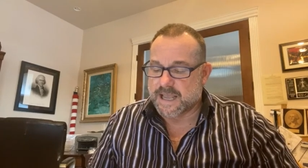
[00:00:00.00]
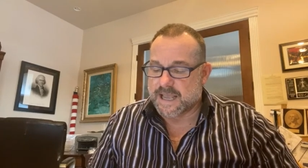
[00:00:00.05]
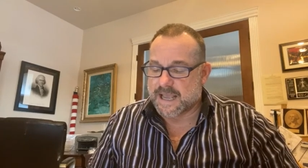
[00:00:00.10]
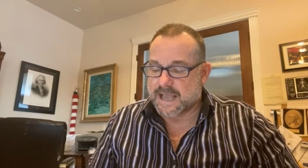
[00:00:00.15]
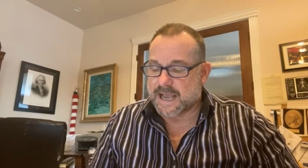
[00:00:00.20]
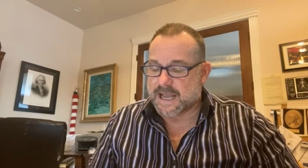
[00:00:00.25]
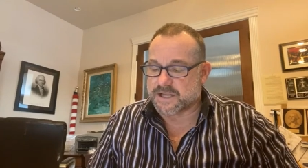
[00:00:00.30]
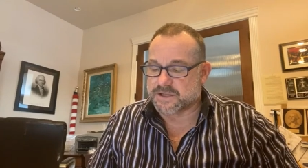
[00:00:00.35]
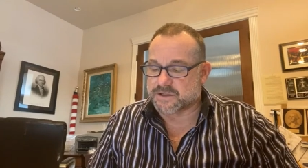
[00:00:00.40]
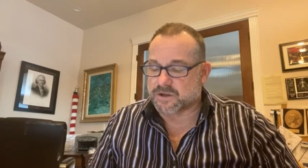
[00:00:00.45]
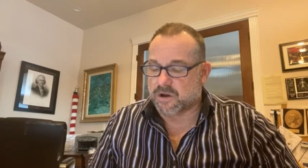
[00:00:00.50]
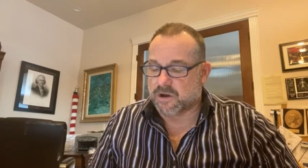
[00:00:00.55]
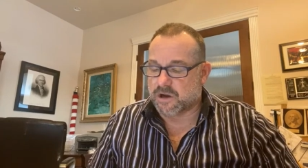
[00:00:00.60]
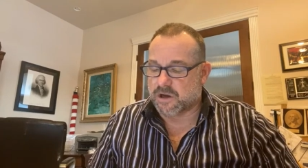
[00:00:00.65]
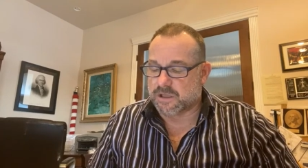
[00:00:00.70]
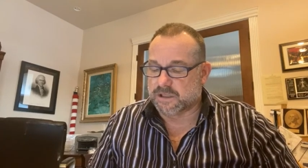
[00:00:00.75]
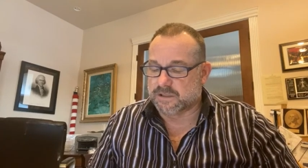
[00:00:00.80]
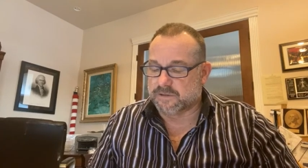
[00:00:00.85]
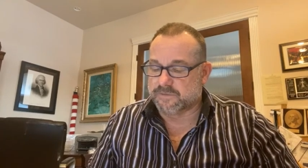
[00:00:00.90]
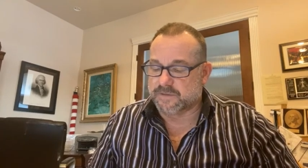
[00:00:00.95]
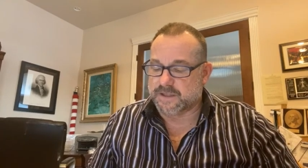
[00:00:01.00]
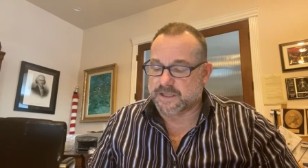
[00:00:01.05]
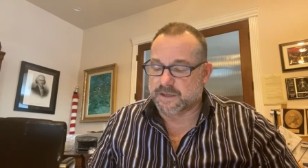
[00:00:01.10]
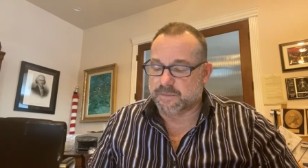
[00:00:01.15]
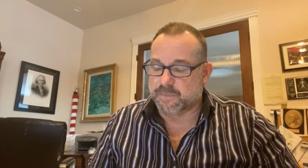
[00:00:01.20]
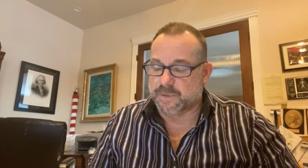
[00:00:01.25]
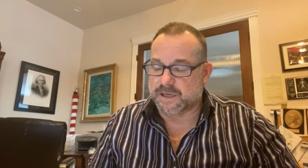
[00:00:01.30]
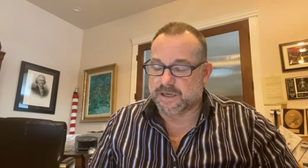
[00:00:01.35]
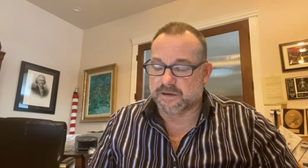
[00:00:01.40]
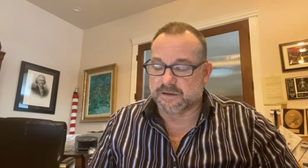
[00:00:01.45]
has all of the
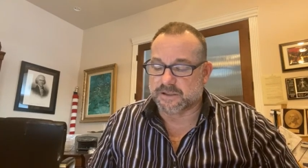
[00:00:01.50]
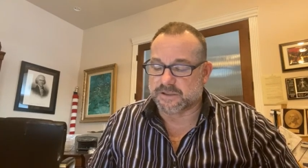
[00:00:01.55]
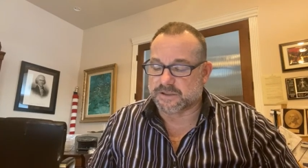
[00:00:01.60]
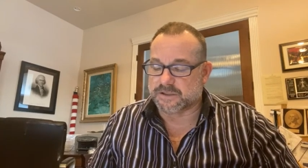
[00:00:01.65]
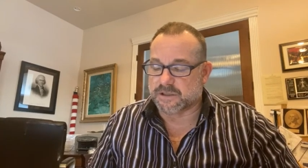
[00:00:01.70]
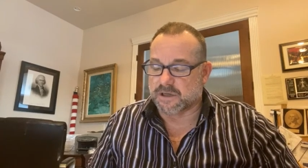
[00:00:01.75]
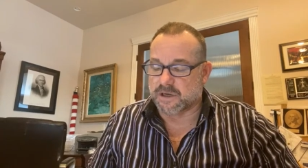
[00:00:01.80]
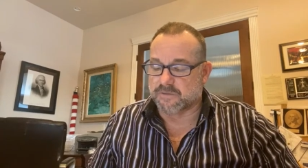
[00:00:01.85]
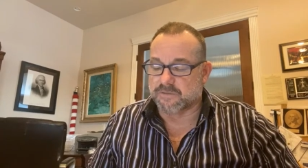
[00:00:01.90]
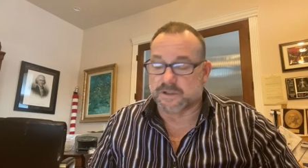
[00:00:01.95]
appearance of